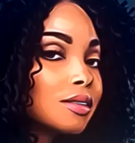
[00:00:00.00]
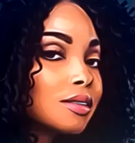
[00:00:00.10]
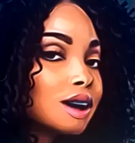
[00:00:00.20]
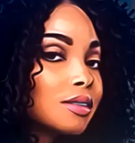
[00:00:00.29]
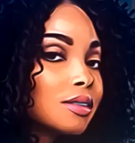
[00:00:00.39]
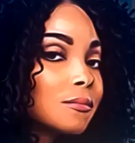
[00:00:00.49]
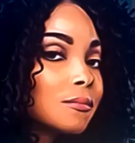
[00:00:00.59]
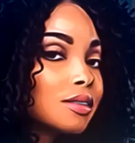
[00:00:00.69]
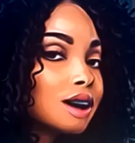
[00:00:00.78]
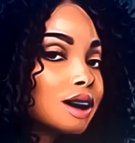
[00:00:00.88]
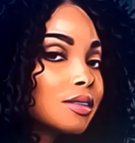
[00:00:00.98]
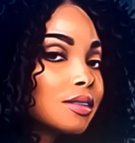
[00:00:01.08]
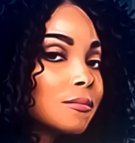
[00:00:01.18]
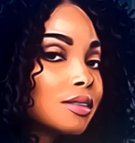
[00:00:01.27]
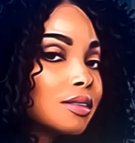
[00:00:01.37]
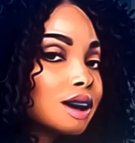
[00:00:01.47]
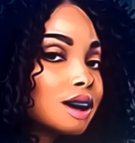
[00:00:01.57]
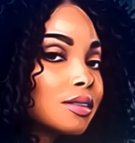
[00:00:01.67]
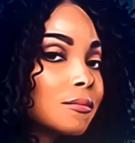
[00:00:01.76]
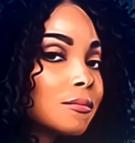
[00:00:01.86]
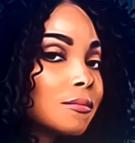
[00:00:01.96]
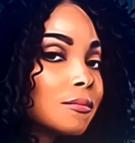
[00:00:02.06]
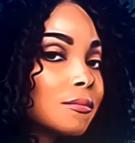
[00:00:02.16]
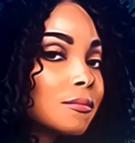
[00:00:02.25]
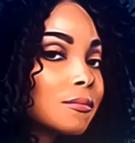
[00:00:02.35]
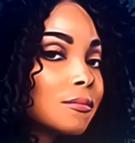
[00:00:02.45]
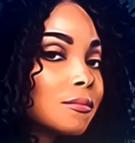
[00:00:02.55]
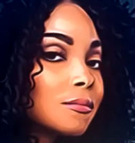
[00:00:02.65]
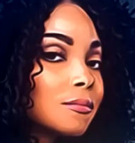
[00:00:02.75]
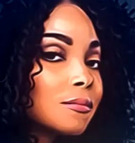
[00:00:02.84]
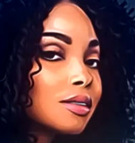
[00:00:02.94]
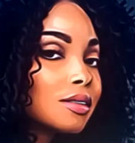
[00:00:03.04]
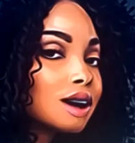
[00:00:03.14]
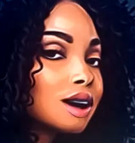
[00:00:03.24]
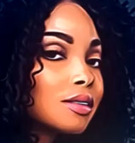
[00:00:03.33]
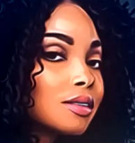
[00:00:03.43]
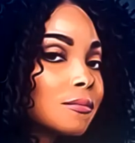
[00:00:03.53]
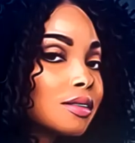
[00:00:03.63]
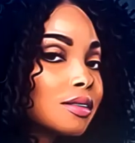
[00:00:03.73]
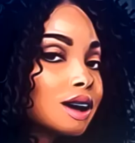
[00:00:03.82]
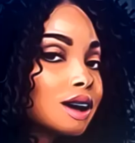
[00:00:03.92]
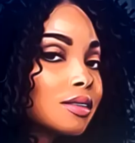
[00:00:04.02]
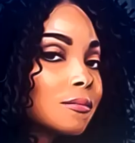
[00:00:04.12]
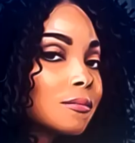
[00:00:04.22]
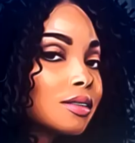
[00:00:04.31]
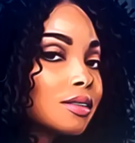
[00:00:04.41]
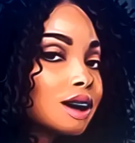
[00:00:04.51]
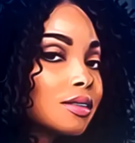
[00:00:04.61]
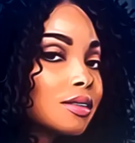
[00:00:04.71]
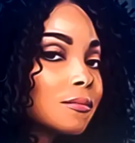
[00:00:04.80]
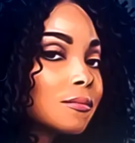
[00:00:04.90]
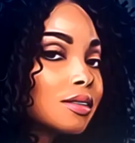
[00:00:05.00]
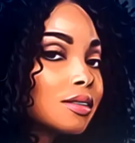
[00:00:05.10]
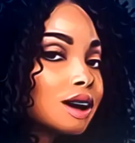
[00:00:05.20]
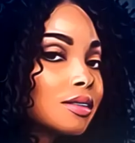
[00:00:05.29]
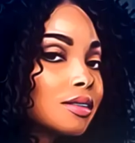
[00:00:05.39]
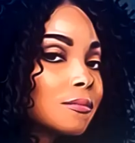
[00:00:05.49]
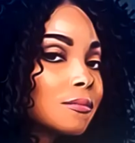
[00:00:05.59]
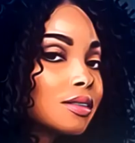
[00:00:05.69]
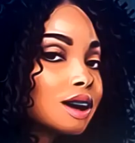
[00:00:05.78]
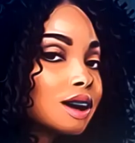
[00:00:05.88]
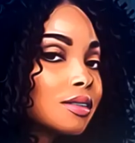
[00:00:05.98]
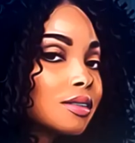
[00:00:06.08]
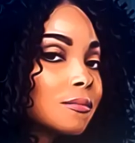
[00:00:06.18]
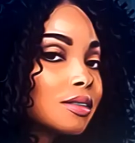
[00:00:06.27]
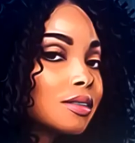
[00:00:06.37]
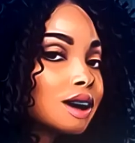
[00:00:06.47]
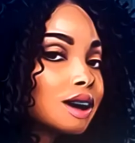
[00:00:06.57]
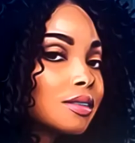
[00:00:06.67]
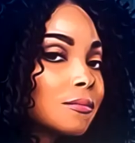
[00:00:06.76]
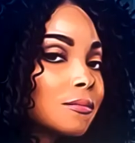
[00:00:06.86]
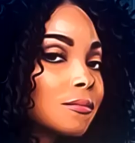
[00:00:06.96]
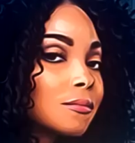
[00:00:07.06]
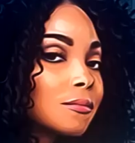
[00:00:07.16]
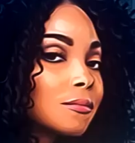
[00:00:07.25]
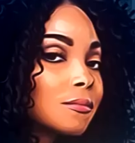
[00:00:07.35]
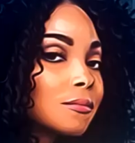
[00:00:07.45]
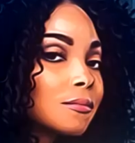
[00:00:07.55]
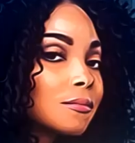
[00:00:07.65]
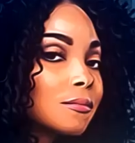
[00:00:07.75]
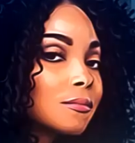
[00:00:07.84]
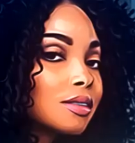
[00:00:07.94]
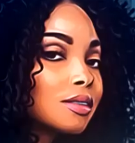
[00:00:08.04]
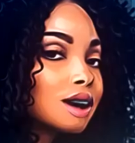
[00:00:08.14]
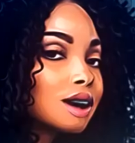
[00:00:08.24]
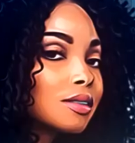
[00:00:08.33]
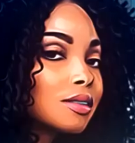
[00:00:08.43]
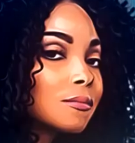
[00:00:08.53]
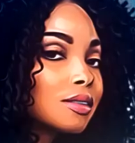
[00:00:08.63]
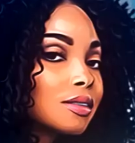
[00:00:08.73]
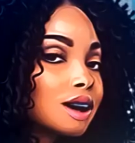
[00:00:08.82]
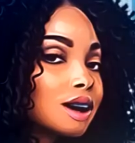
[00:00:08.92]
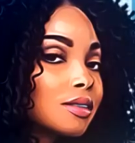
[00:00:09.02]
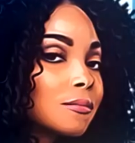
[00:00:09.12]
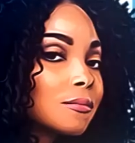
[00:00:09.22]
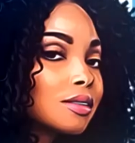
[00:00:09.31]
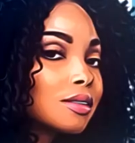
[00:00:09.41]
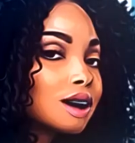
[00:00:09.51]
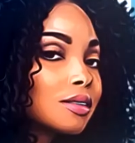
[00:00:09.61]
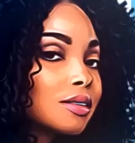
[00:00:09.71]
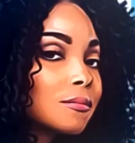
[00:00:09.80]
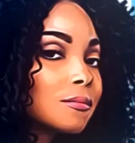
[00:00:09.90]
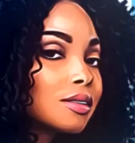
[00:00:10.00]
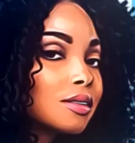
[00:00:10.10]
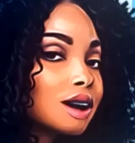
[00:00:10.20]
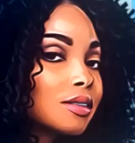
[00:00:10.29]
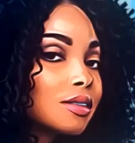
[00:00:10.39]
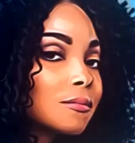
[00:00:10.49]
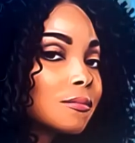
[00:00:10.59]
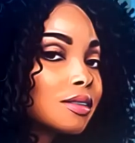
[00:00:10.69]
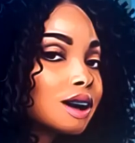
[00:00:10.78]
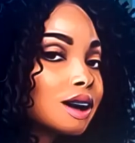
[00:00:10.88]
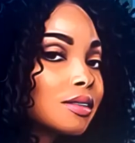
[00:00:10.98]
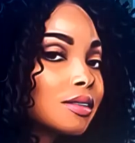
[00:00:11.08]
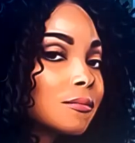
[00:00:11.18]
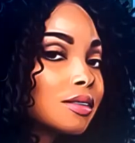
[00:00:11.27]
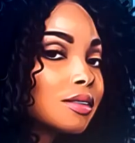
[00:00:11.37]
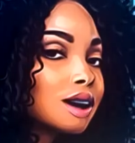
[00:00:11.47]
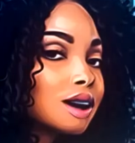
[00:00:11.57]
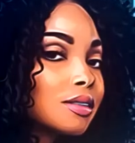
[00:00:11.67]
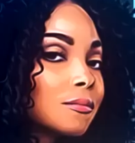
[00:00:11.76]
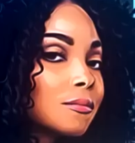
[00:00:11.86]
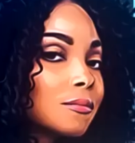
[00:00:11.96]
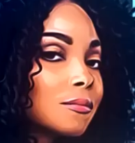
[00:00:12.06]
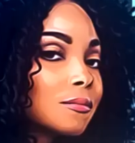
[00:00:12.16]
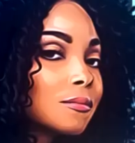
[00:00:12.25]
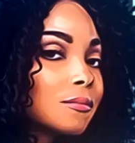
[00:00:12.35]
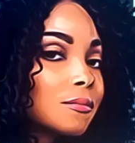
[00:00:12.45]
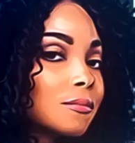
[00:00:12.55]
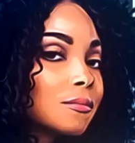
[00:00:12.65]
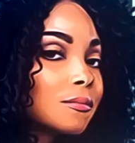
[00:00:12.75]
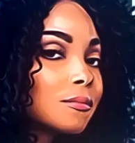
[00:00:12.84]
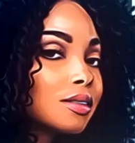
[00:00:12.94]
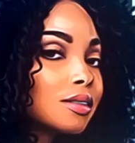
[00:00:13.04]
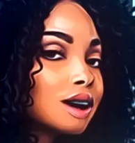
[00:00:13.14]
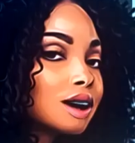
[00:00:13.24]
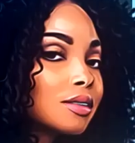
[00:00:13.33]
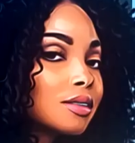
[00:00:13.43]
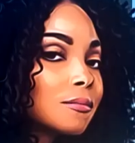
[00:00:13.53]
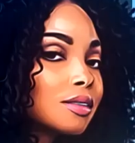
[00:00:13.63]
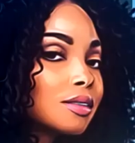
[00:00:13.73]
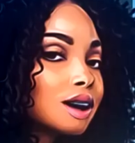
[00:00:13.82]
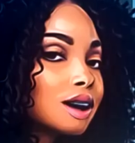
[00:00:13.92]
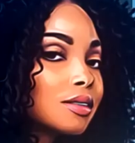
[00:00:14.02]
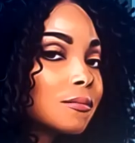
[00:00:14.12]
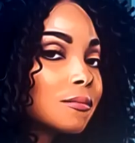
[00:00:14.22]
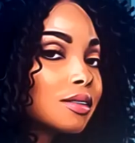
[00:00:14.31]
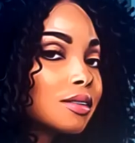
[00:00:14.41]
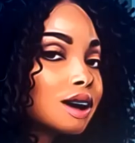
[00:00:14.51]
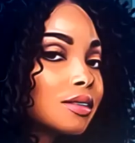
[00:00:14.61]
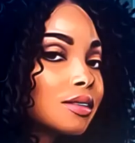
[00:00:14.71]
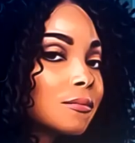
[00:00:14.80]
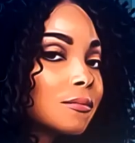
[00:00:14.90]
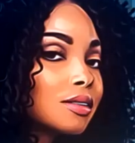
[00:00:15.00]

it's no way that I would go to the hospital and blend in with the wall, but that's what Candy does. And you know, she blends in. I don't even think she's tall enough to stand out. I don't know about all that, but Bravo cannot let them people know that she needs to be seen ASAP because she's an Atlanta housewife.